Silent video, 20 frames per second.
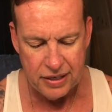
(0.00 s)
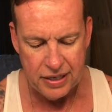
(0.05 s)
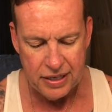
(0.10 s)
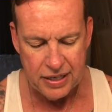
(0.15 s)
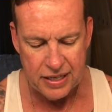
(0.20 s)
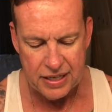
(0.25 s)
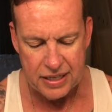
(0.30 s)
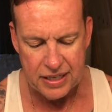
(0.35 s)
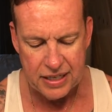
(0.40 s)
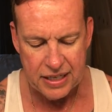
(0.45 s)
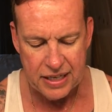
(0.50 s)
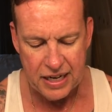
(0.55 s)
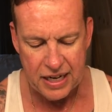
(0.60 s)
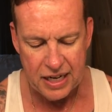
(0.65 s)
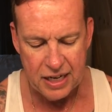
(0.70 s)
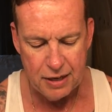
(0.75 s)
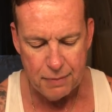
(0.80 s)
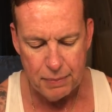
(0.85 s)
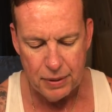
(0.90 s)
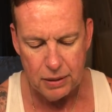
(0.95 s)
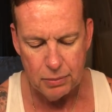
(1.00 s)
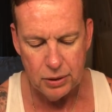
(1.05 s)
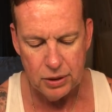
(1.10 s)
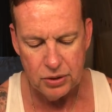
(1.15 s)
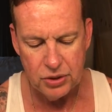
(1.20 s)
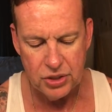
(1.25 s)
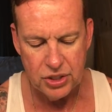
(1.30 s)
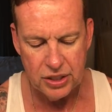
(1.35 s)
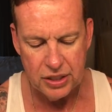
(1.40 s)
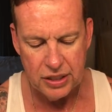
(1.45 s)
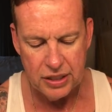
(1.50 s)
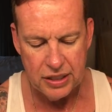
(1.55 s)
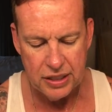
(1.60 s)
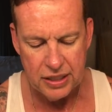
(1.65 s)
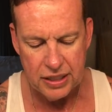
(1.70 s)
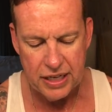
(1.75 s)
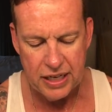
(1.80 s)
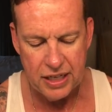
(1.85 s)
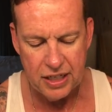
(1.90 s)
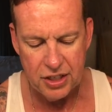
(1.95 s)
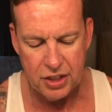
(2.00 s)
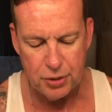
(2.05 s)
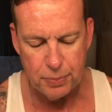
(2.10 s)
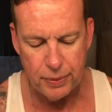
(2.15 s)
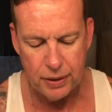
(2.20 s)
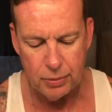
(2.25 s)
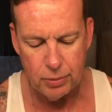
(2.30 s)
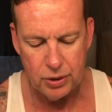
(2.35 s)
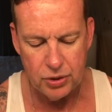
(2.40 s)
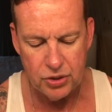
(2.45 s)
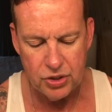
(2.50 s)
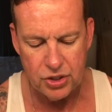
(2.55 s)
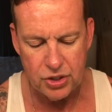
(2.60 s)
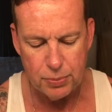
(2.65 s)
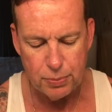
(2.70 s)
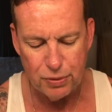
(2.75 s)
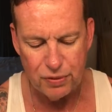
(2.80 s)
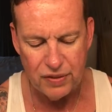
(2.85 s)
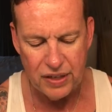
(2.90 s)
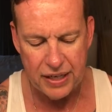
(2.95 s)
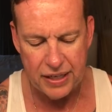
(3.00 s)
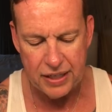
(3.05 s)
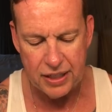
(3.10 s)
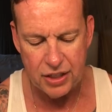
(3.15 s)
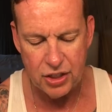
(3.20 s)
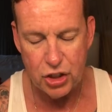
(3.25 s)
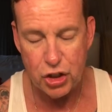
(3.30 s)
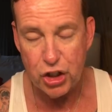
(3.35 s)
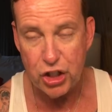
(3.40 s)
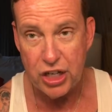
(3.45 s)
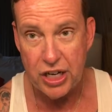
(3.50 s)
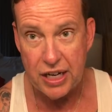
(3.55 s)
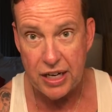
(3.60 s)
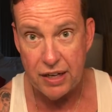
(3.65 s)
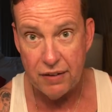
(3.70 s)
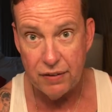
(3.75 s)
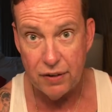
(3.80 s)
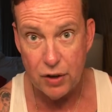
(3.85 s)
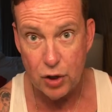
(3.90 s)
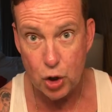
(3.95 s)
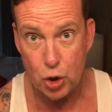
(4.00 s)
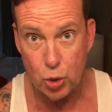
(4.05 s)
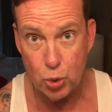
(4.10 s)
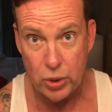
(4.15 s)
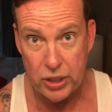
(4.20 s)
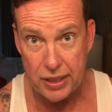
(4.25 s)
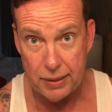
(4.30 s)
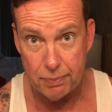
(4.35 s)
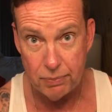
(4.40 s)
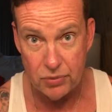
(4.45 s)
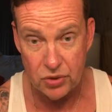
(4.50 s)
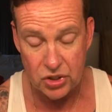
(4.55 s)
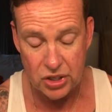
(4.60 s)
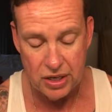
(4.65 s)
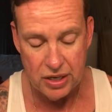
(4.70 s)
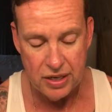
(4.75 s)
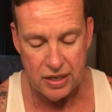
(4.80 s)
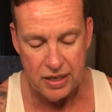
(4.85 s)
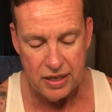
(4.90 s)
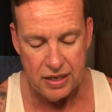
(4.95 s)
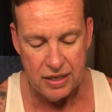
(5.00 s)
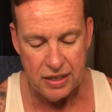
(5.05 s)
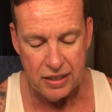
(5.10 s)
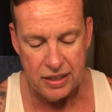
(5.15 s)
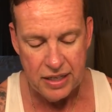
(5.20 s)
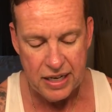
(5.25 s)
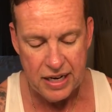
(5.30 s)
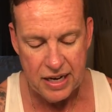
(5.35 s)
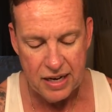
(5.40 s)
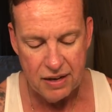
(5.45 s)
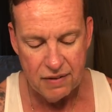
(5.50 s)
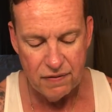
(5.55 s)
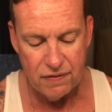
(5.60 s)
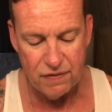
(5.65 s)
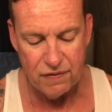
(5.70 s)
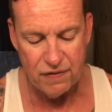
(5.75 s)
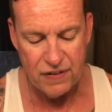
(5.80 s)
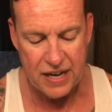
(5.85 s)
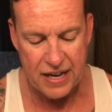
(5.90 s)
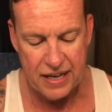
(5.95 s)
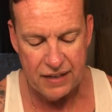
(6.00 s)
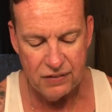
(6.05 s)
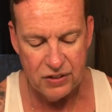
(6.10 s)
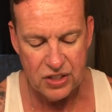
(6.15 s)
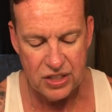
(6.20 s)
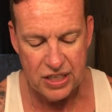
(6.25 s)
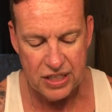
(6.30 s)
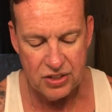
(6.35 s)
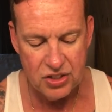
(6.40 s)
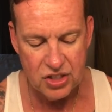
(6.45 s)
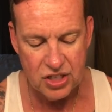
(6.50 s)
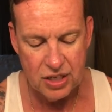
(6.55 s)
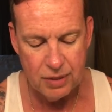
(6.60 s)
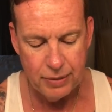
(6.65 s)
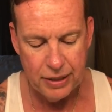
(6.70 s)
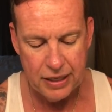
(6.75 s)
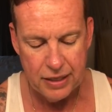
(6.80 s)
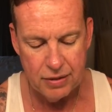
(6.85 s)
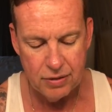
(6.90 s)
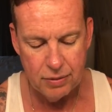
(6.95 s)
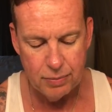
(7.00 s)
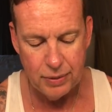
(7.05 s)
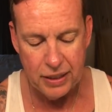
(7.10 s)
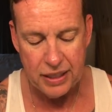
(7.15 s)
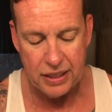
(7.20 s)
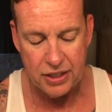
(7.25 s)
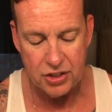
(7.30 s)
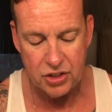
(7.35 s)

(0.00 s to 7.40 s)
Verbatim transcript: And I think Catie Bubbles, Catie's Bubbles is providing the shave creams. And they have five scents coming out made